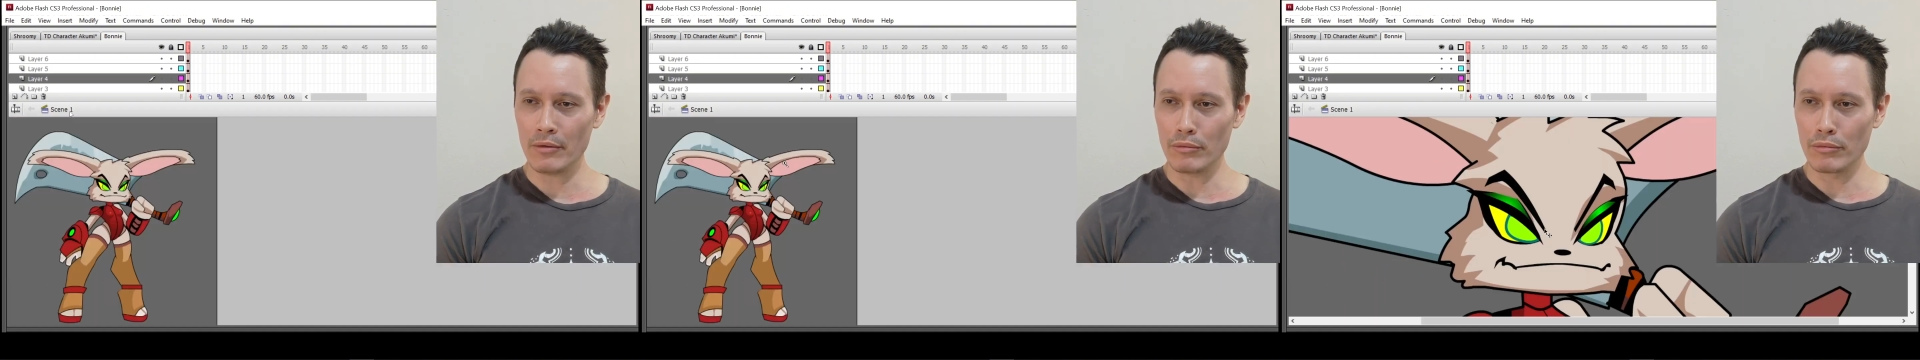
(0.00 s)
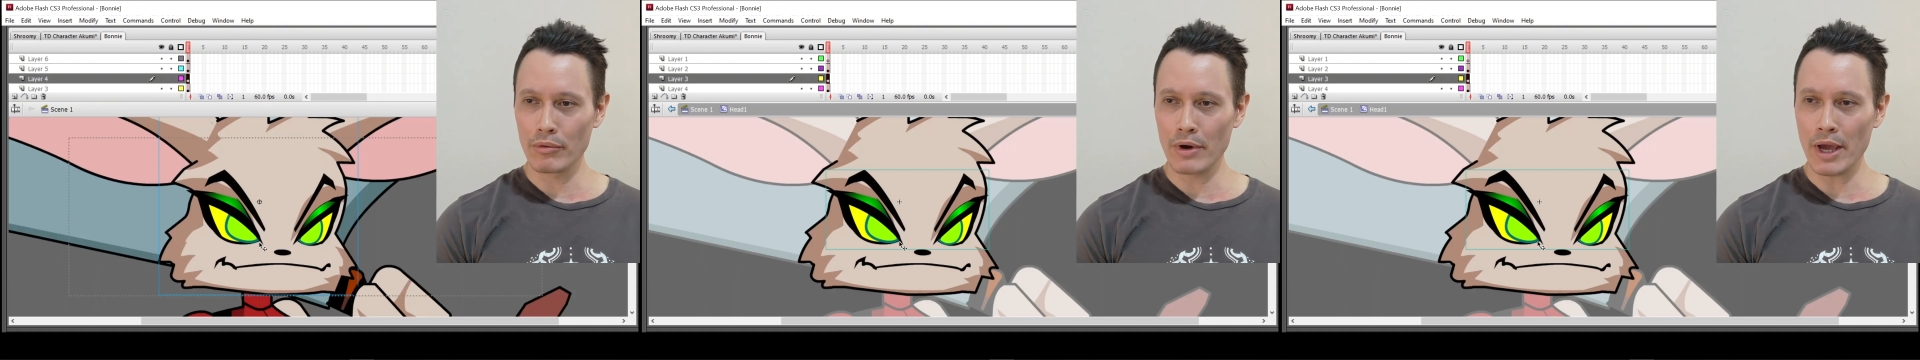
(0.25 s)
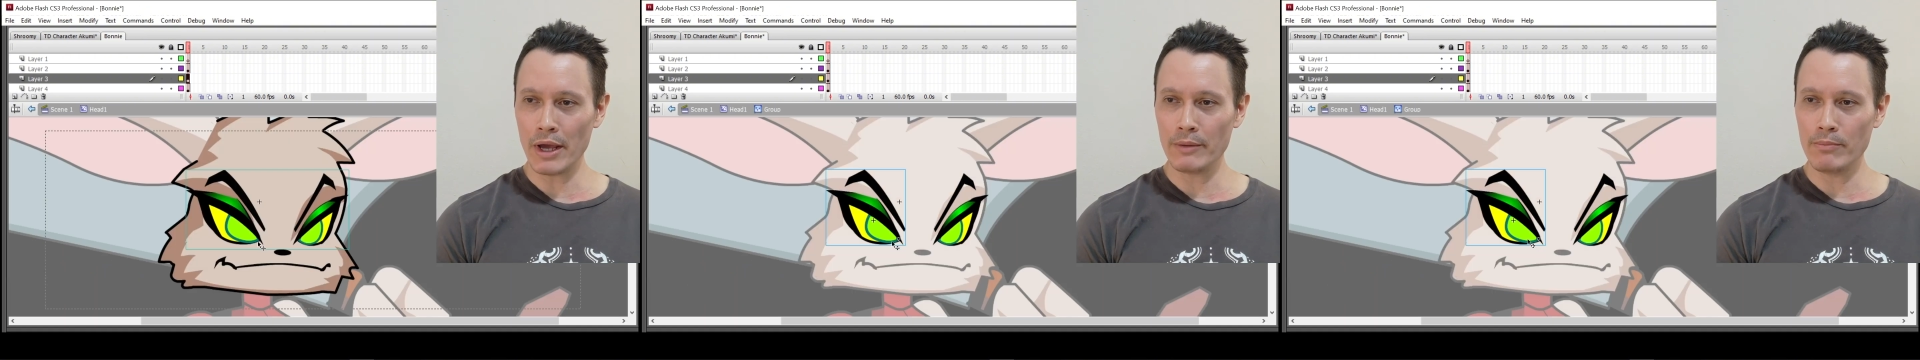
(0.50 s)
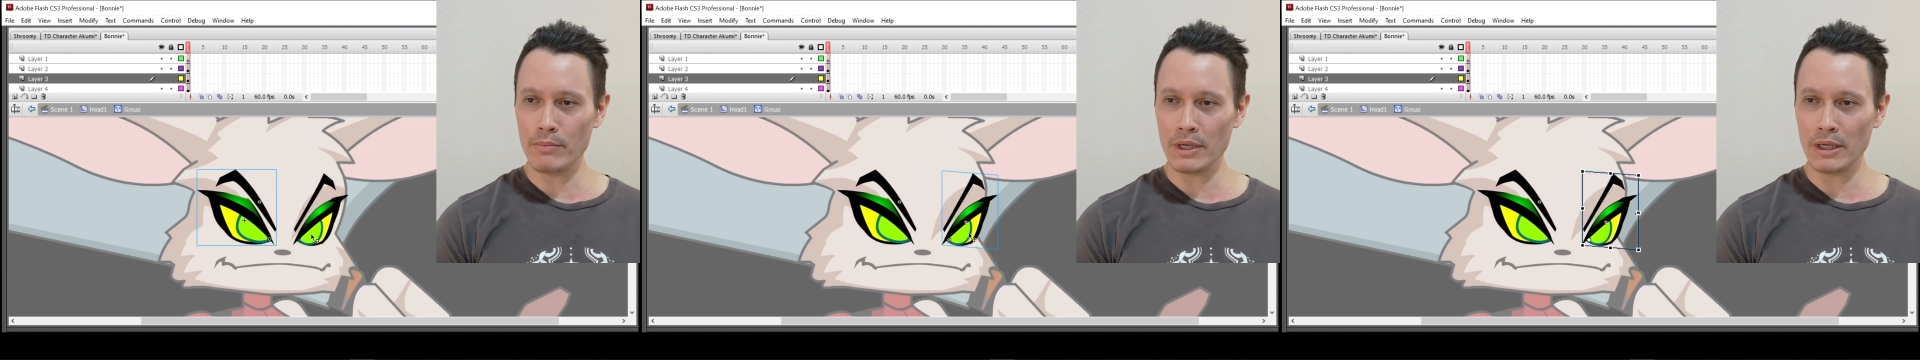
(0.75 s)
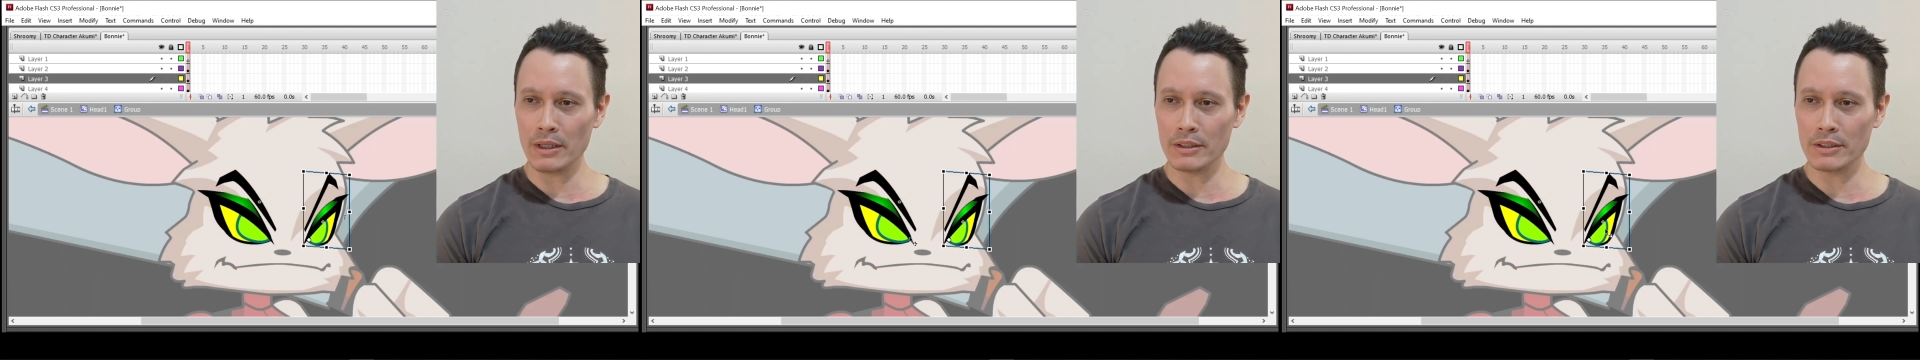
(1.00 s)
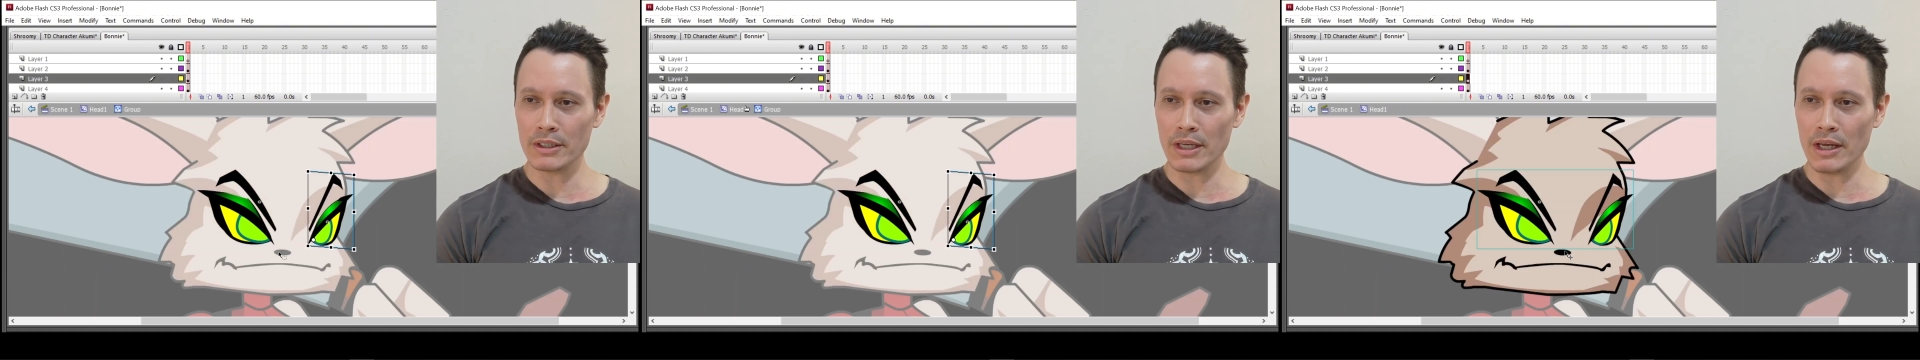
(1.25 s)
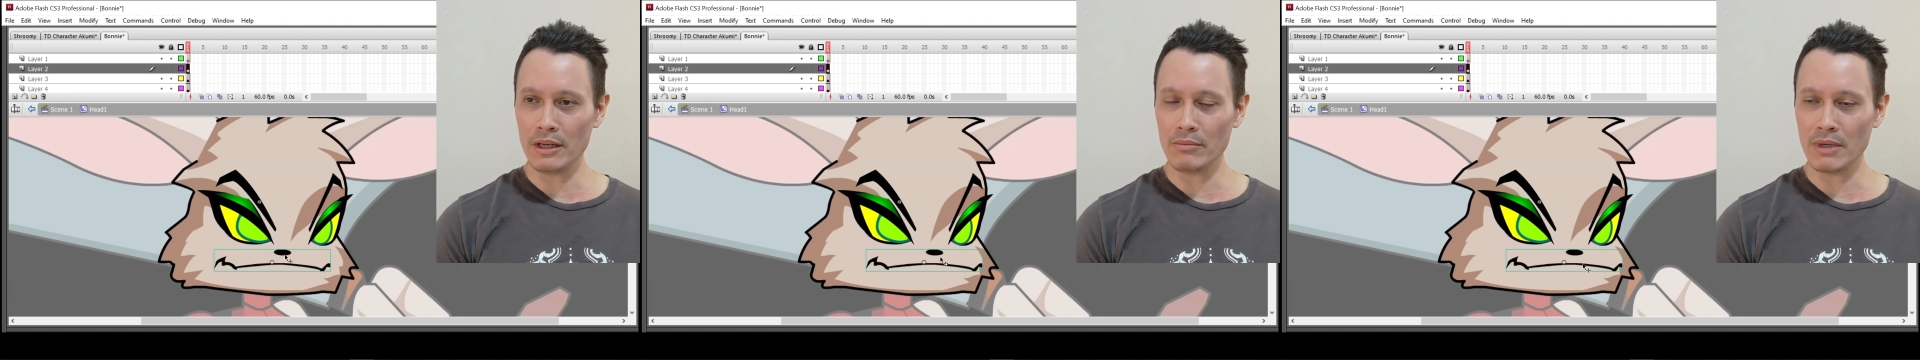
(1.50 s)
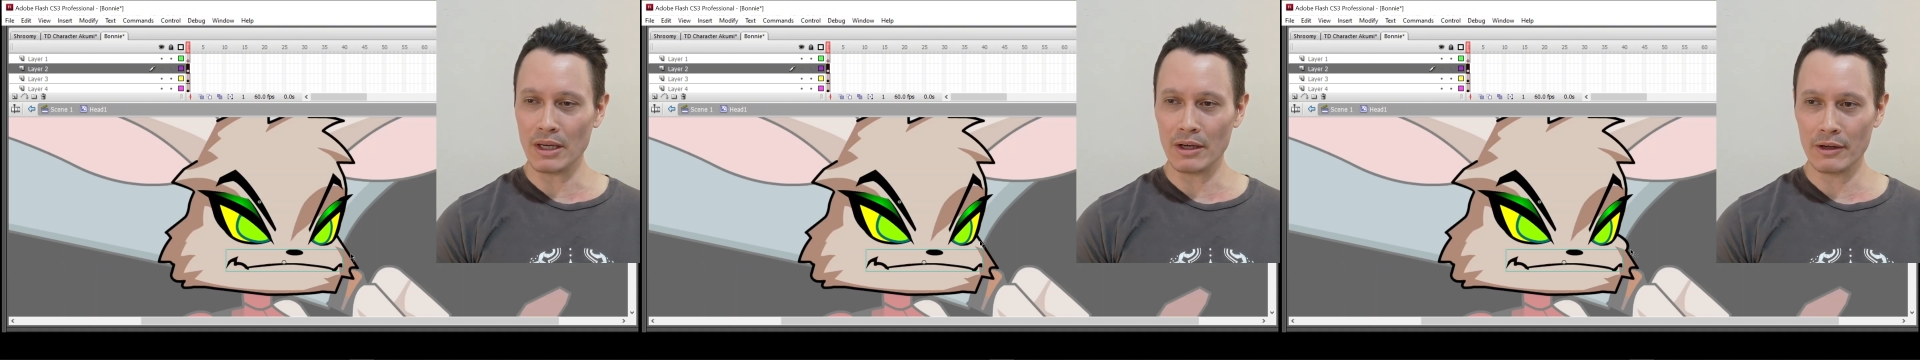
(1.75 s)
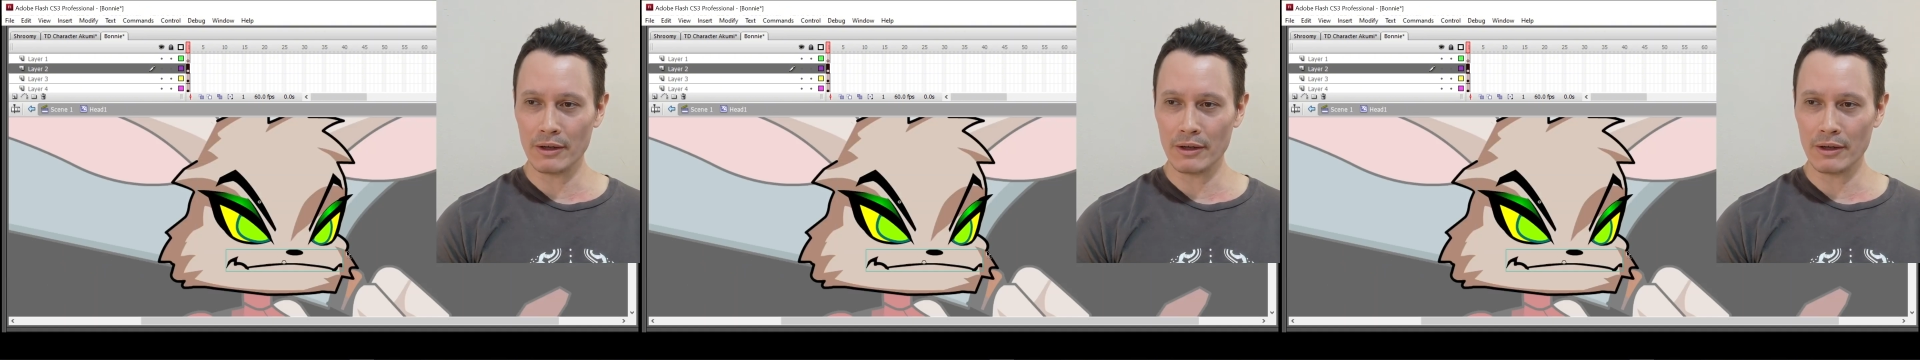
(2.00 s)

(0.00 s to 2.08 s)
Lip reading: Red means enemy,